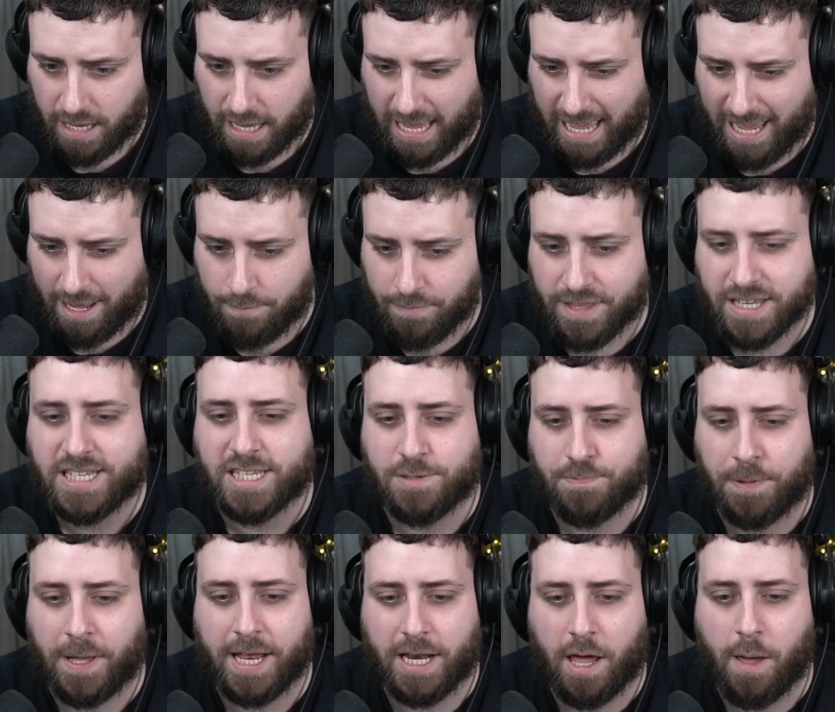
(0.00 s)
This is
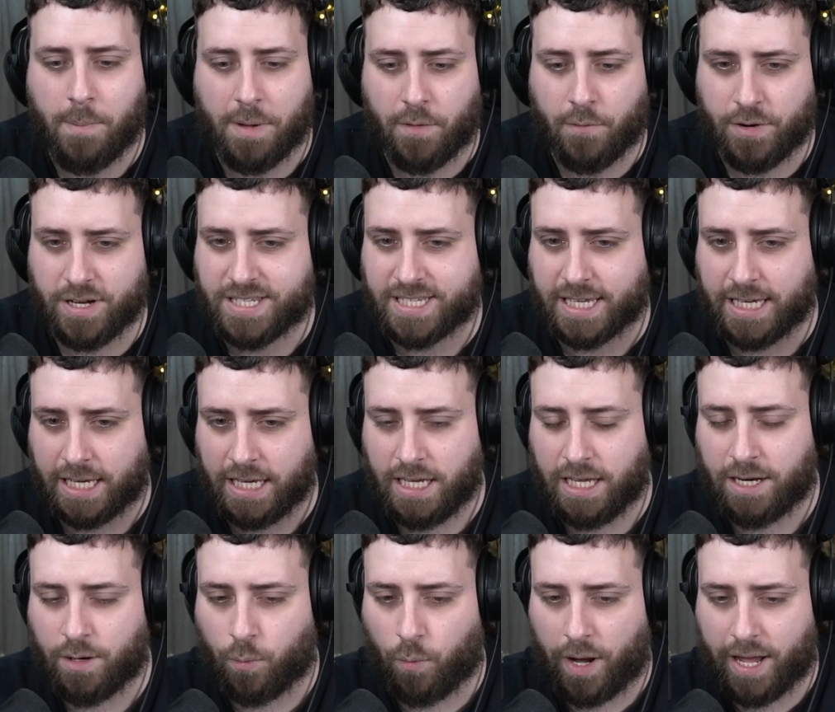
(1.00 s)
playing it a bit risky
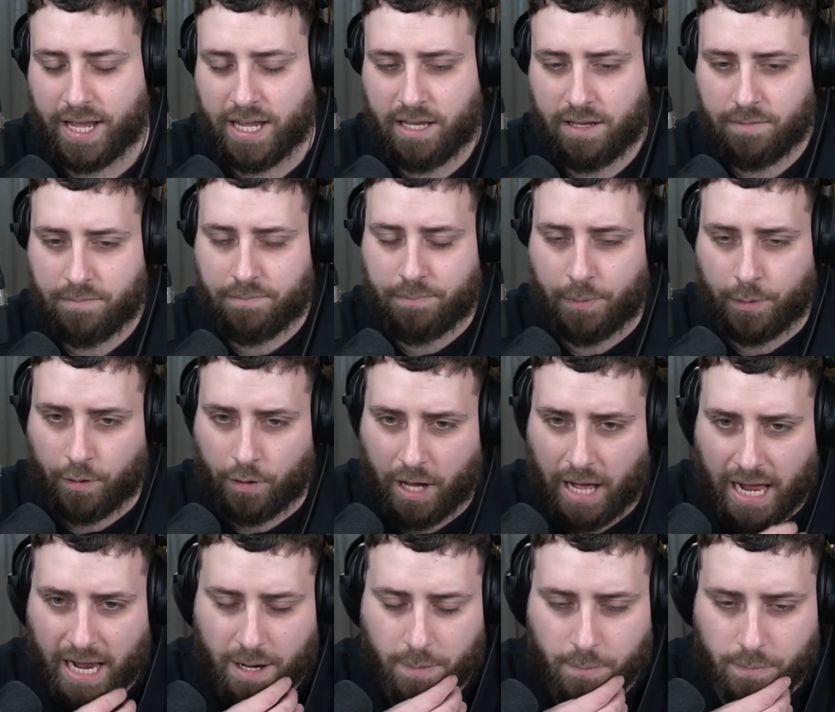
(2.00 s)
in a way, but
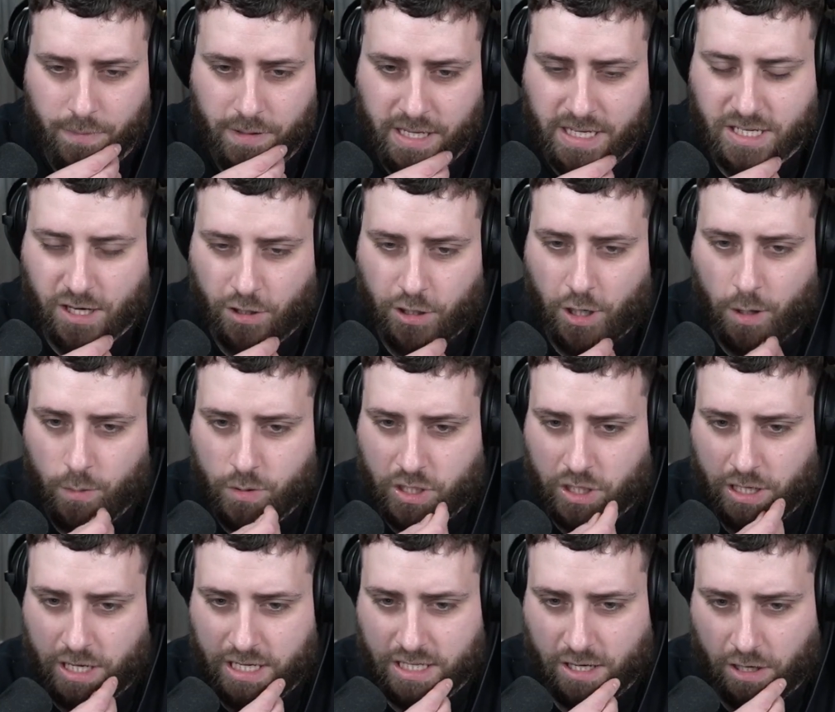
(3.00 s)
he's got no
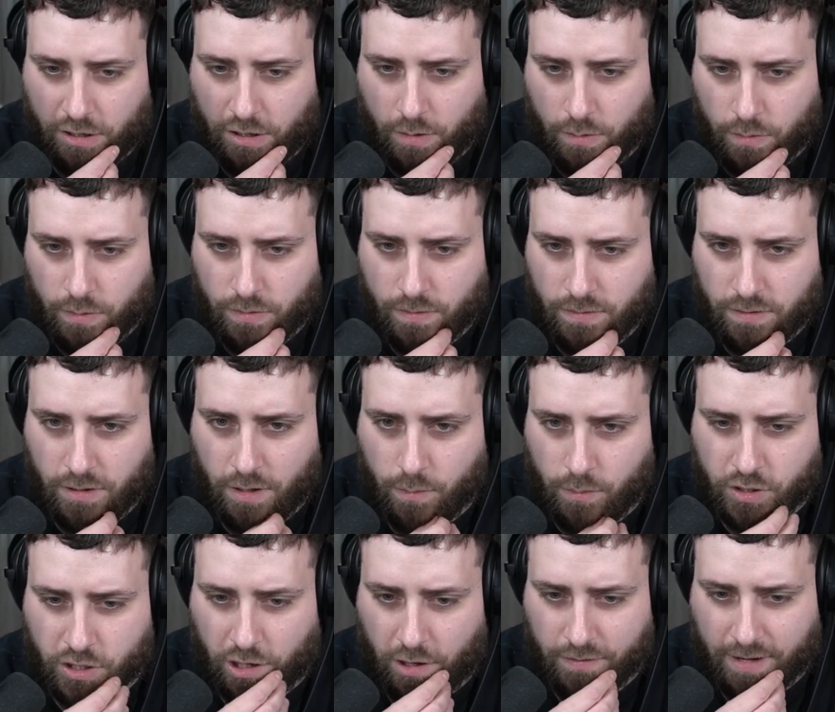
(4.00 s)

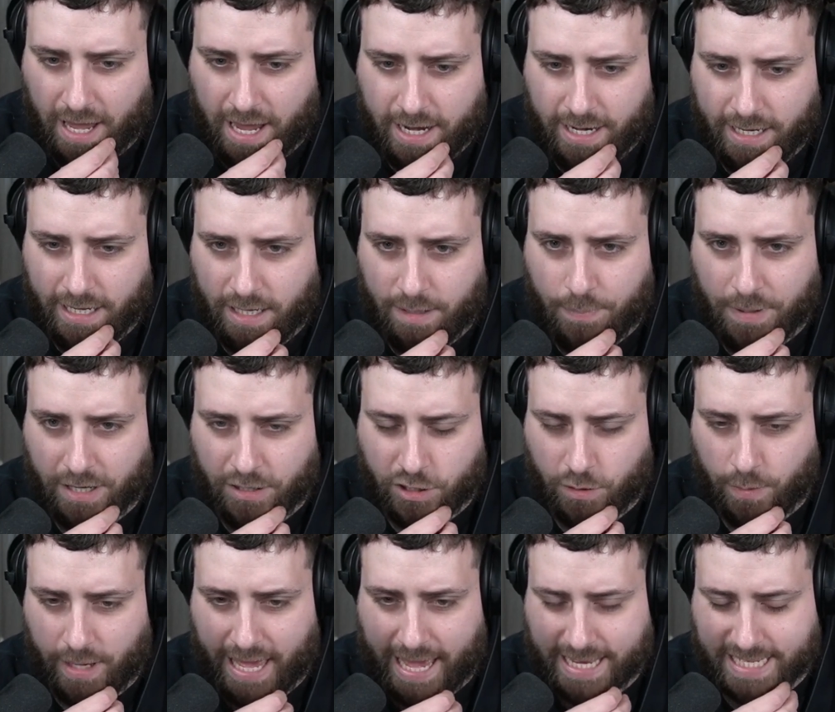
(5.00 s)
shot of getting the
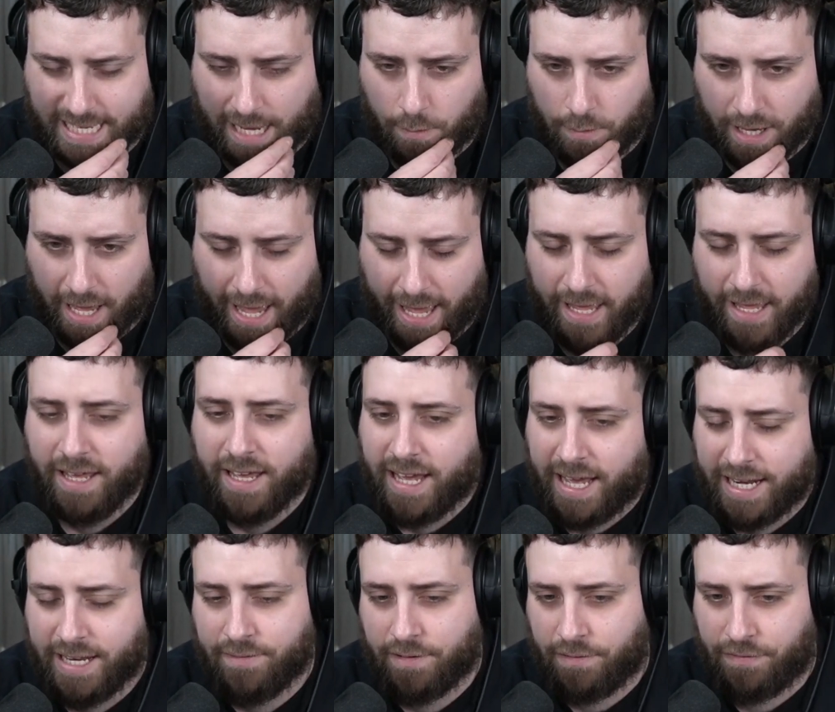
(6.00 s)
Pikachu EX out yet.
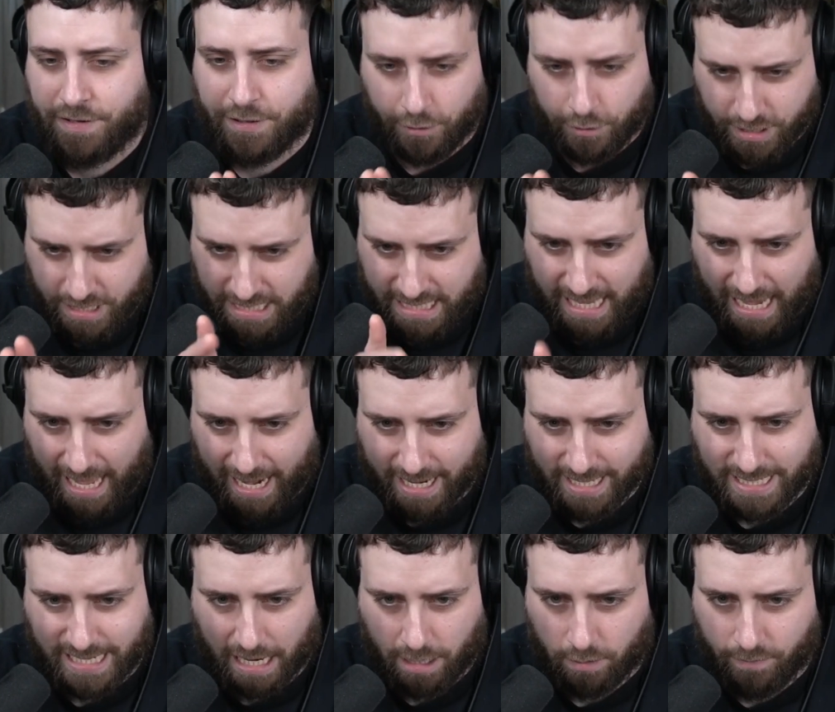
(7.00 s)
And even if he does, he can't
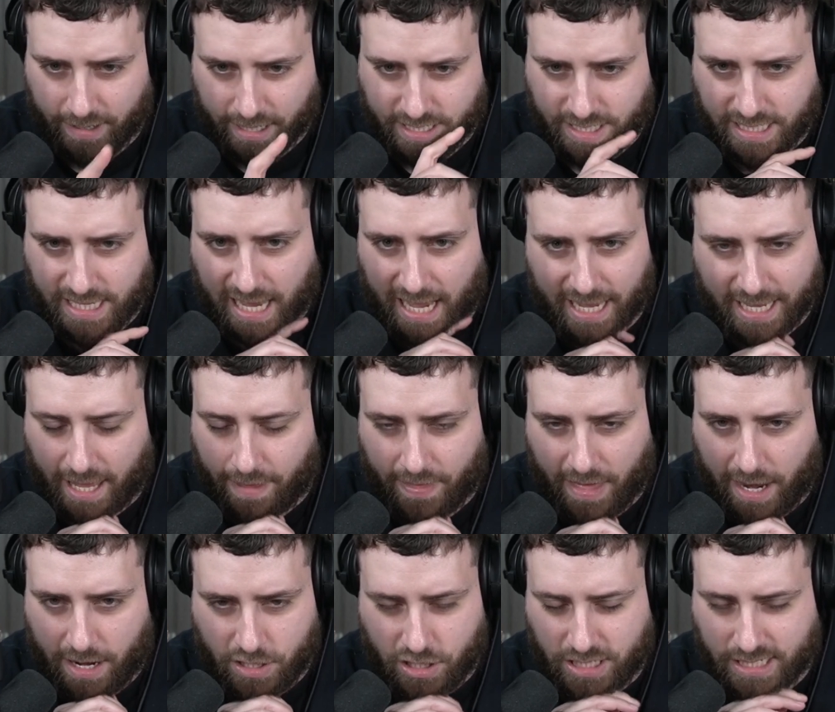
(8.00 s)
attack with it because he can't get the
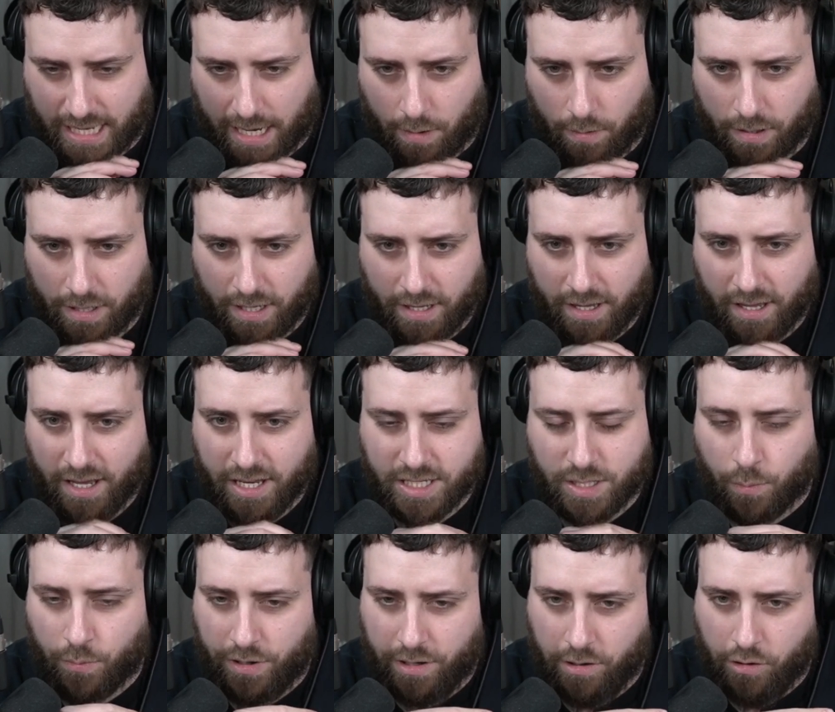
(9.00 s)
energies out. So
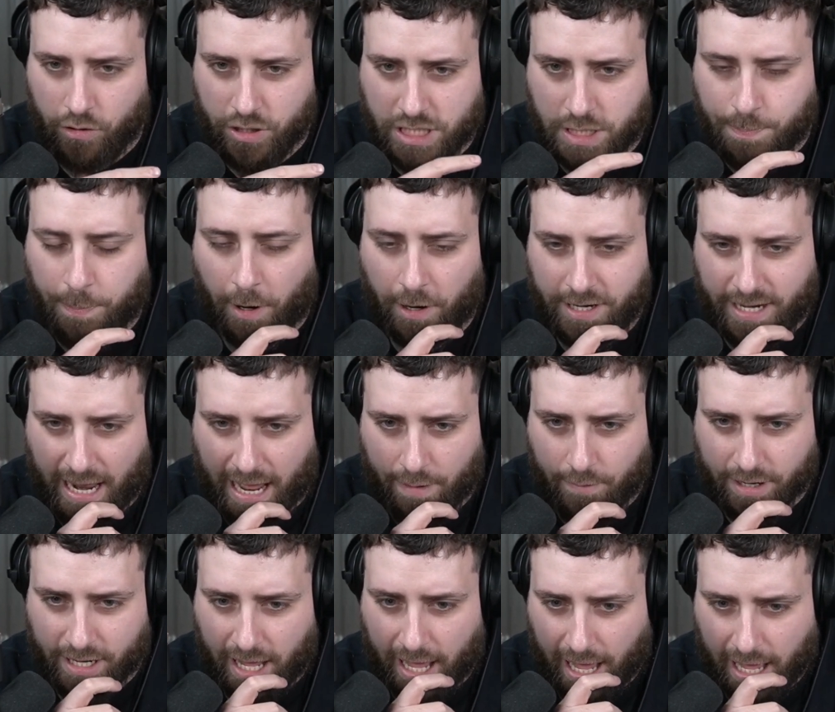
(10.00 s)
we're in a good spot in that
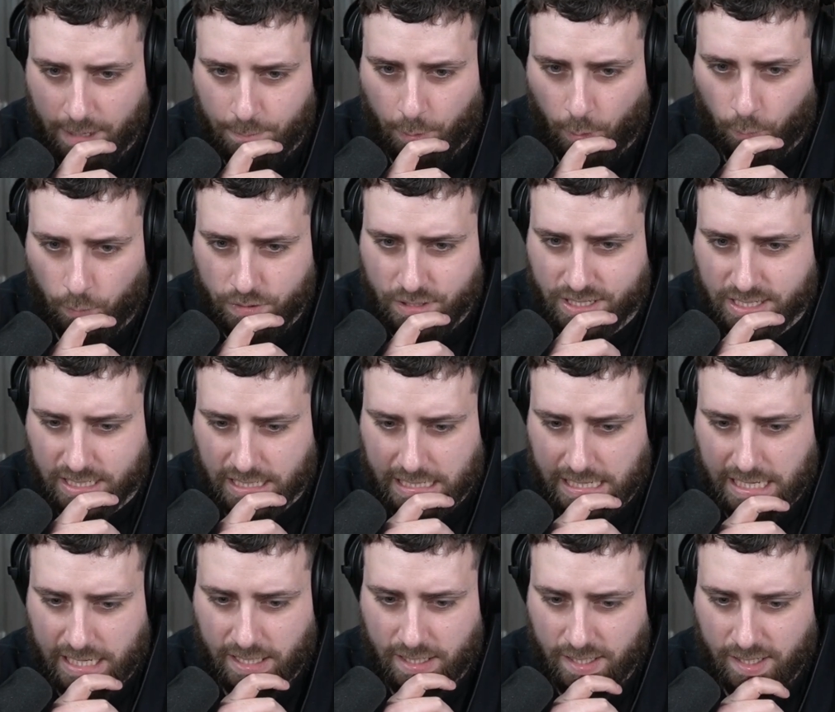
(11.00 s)
regard, but we'll
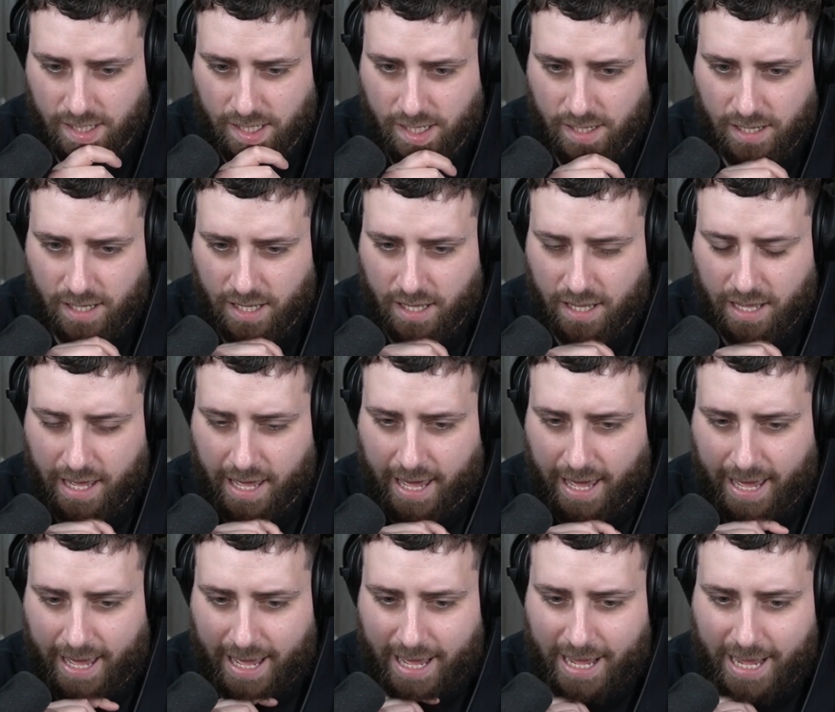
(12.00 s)
see.
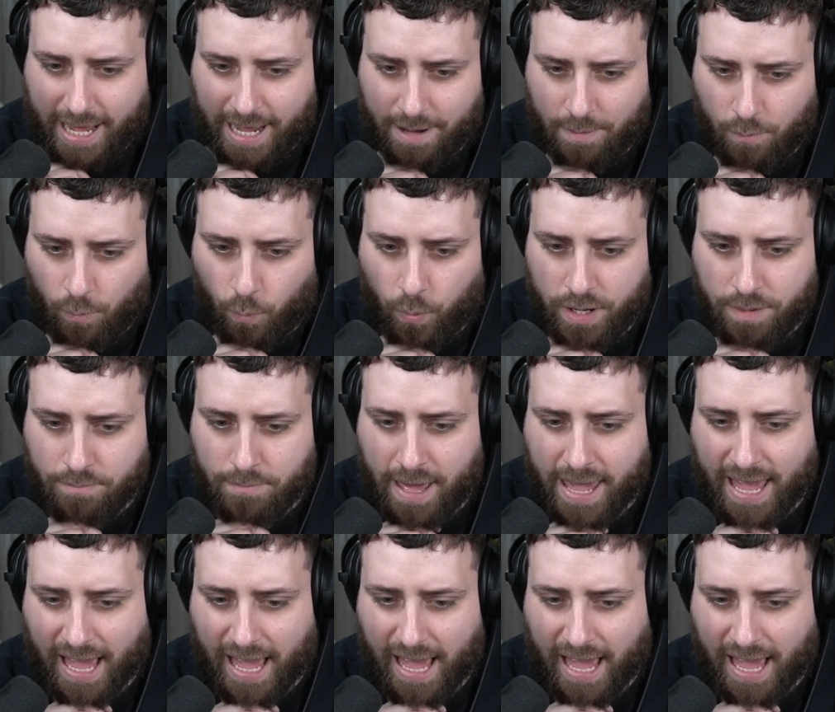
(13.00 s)
We may